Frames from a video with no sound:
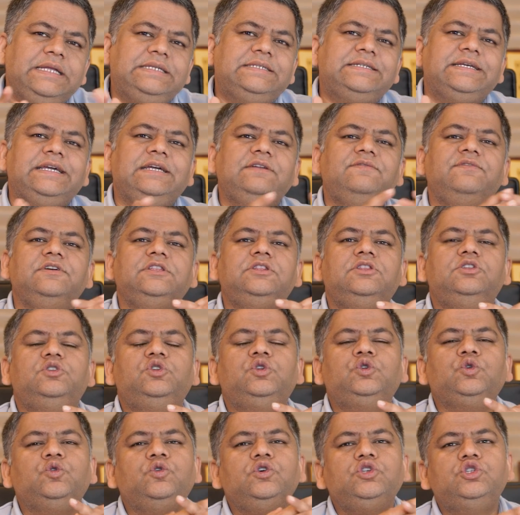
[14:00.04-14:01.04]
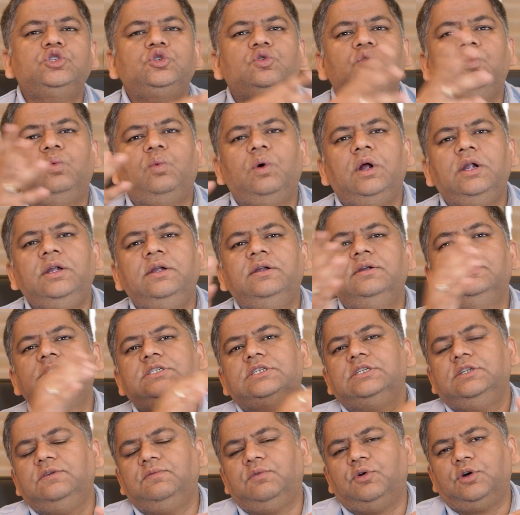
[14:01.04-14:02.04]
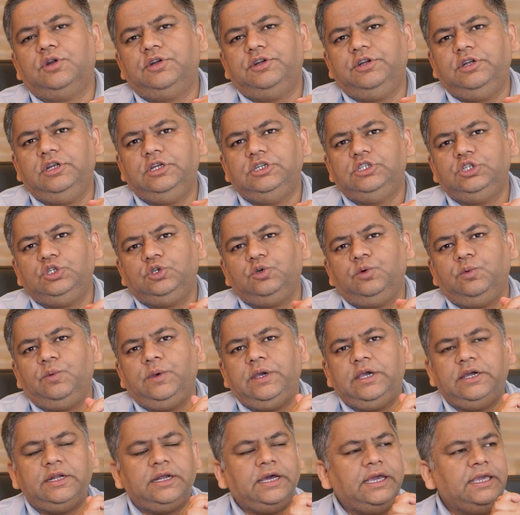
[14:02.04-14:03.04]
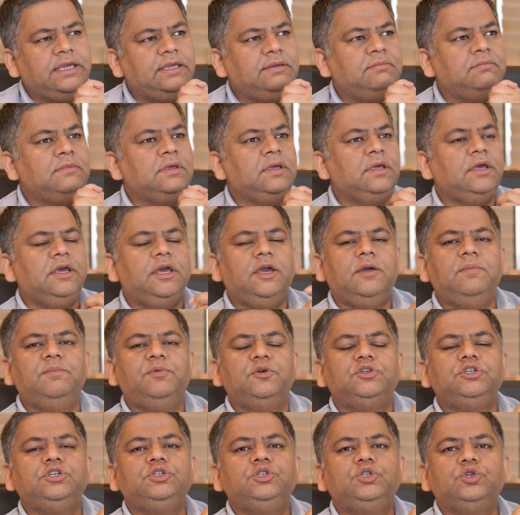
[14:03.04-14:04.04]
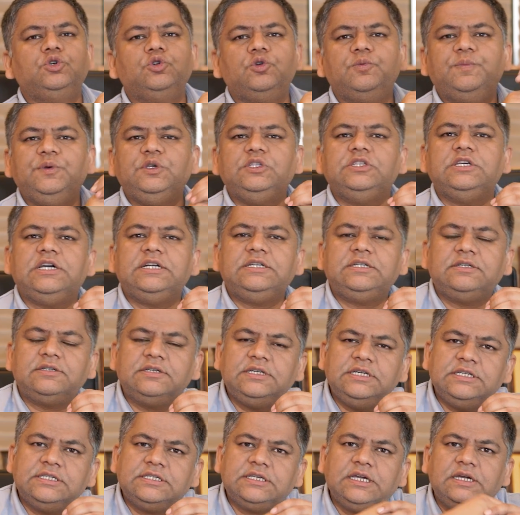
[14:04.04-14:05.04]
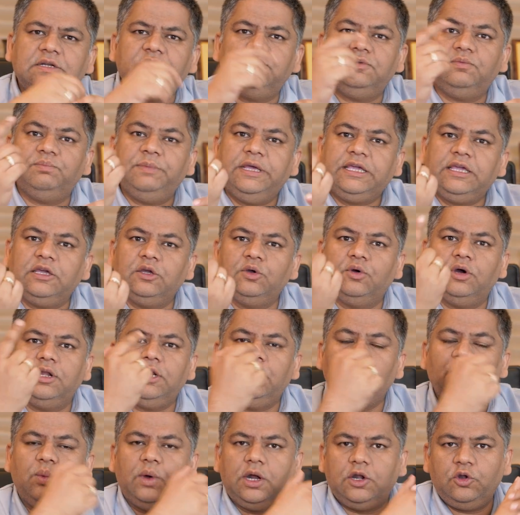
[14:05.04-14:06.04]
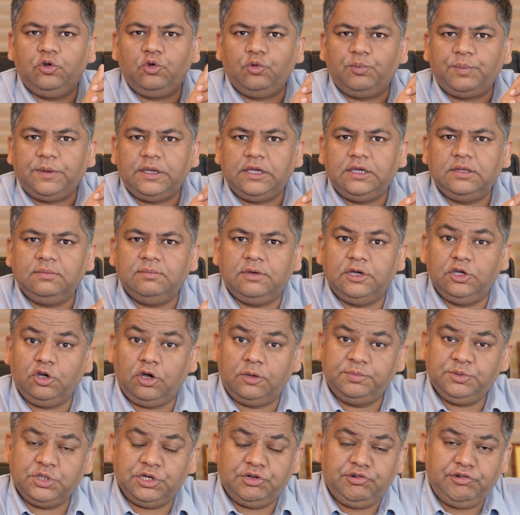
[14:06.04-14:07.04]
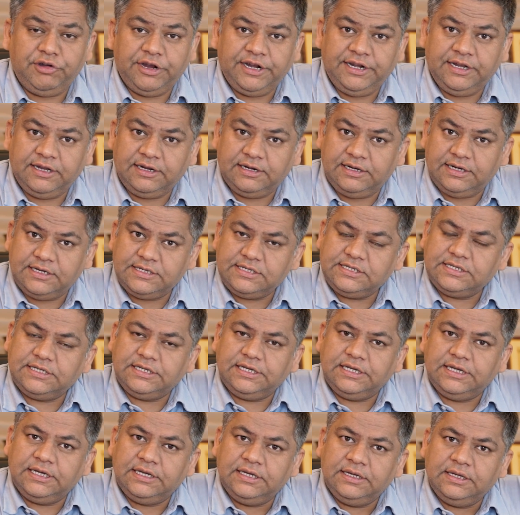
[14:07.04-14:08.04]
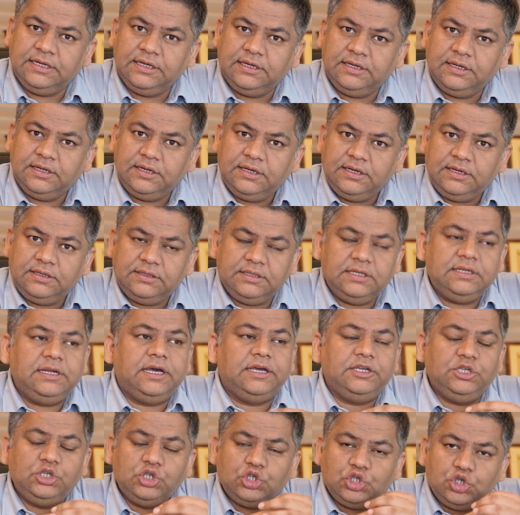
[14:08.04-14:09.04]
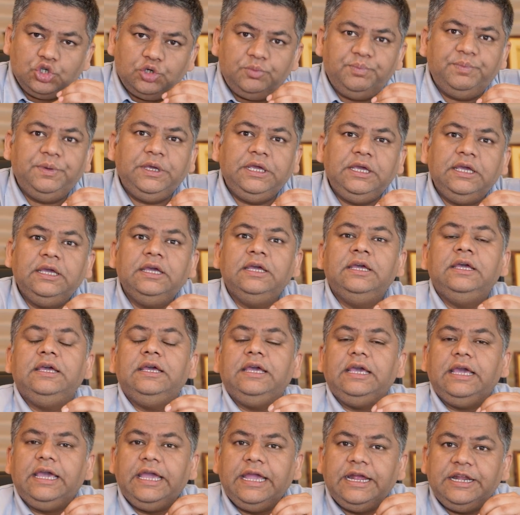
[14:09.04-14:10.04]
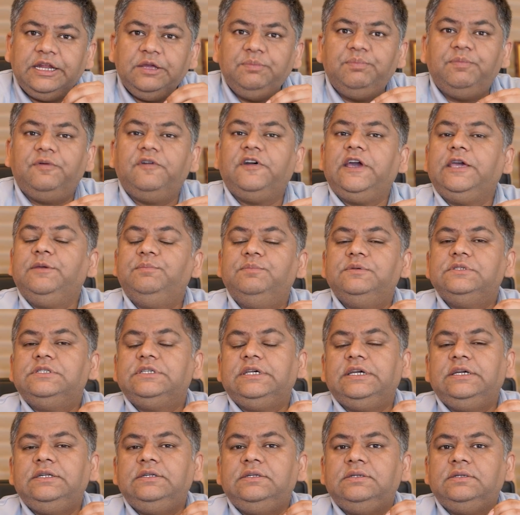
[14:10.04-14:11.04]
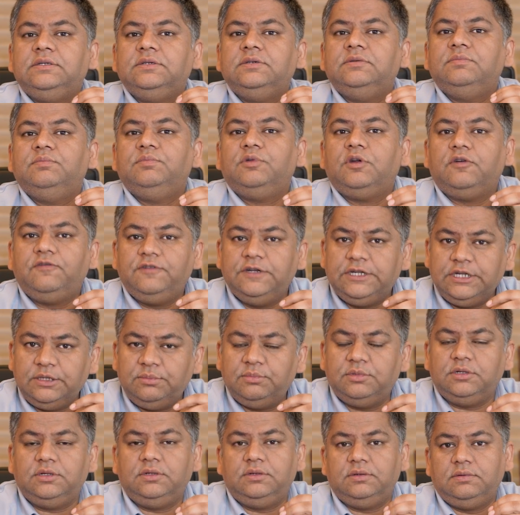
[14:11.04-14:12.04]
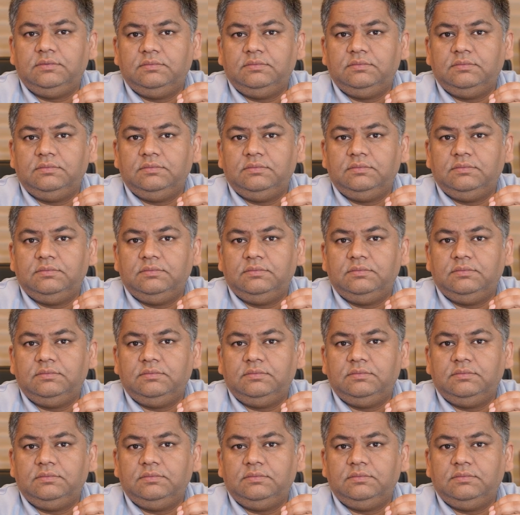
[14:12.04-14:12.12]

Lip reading: trade with 2:1 risk reward ratio, where I am putting 2 rupees at risk and making only 1 rupee in my option trading, let's say. Then I should be 85% profitable.